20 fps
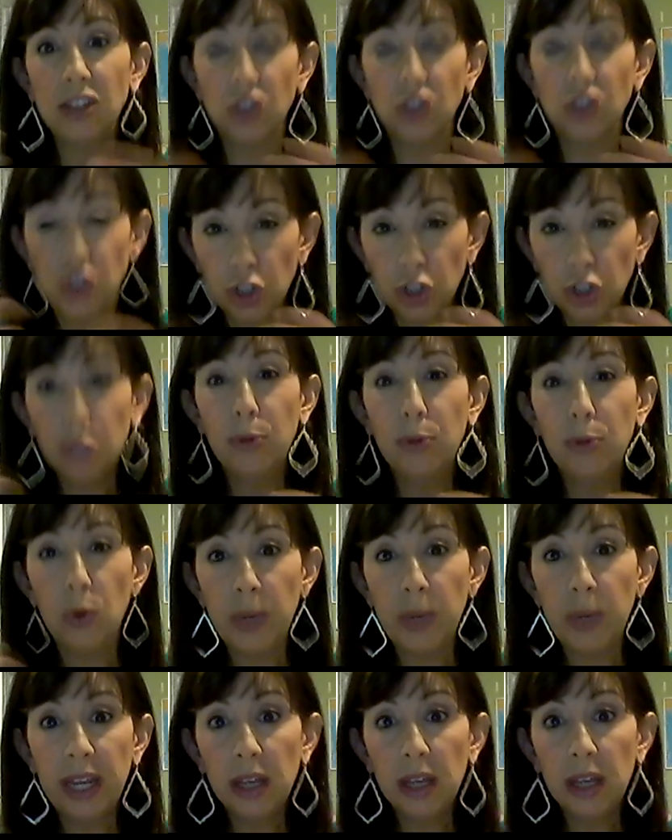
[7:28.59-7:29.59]
gerbil
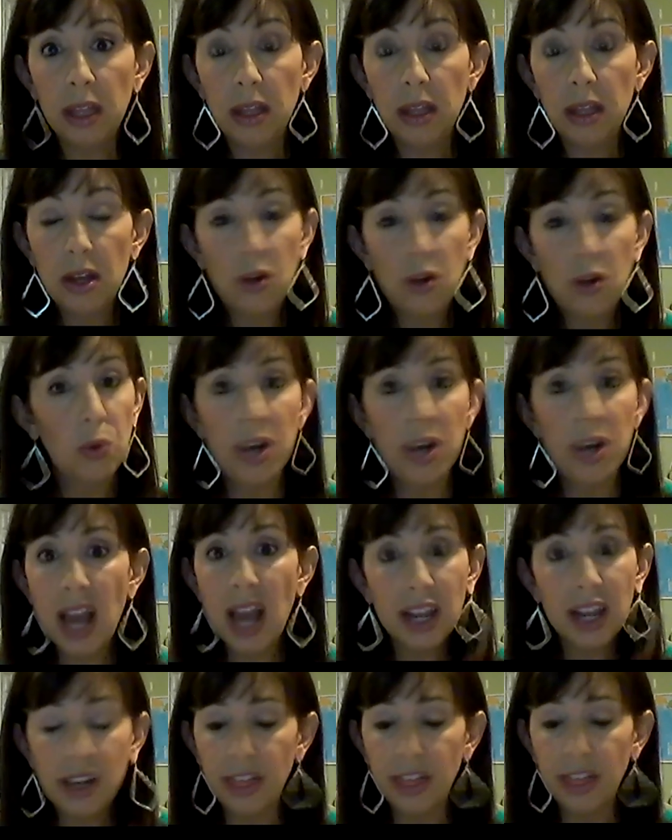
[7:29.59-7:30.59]
wheel, we're not
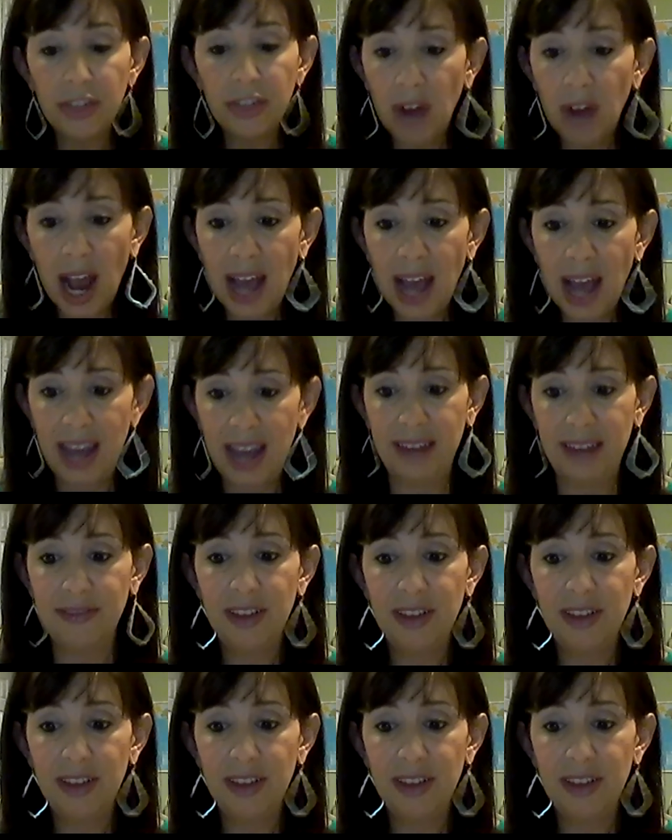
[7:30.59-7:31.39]
going to thrive.